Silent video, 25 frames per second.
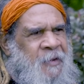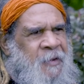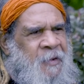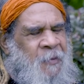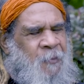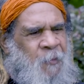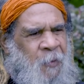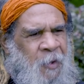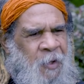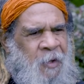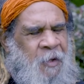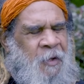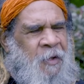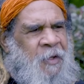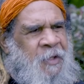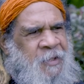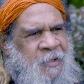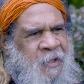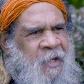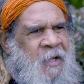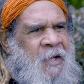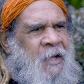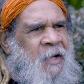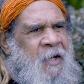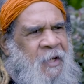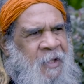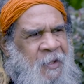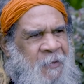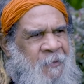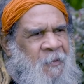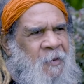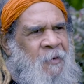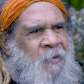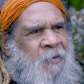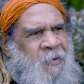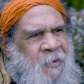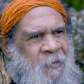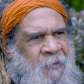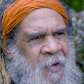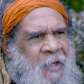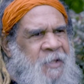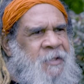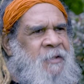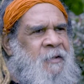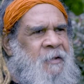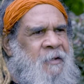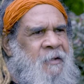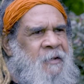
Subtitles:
The world is heading in the wrong direction.